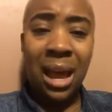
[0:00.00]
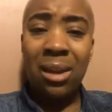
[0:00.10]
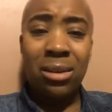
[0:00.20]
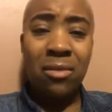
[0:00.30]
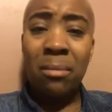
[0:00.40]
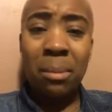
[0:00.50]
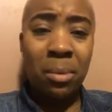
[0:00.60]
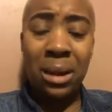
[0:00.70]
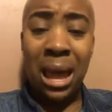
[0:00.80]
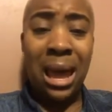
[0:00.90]
I don't even remember
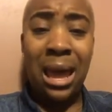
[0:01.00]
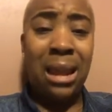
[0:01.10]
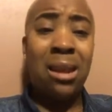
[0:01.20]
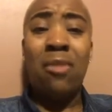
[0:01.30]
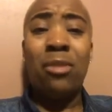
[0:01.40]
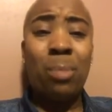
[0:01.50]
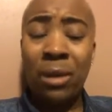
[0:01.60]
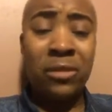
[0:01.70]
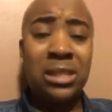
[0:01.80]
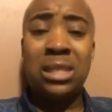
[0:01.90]
what I had for
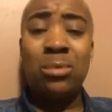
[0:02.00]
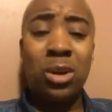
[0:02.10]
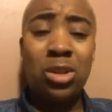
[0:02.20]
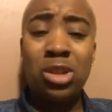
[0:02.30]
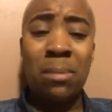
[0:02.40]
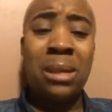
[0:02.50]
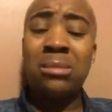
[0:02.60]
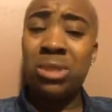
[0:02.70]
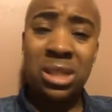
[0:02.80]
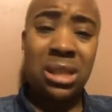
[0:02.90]
breakfast this morning. You talking about
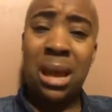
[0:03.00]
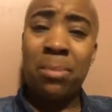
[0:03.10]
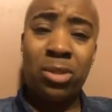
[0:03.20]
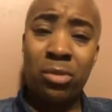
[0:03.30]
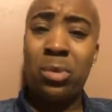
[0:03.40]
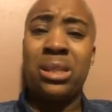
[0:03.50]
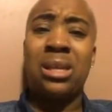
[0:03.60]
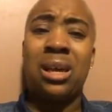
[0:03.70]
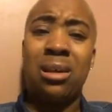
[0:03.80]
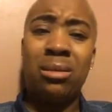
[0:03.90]
some shit that happened three weeks
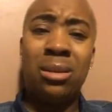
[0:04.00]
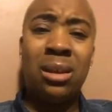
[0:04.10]
ago?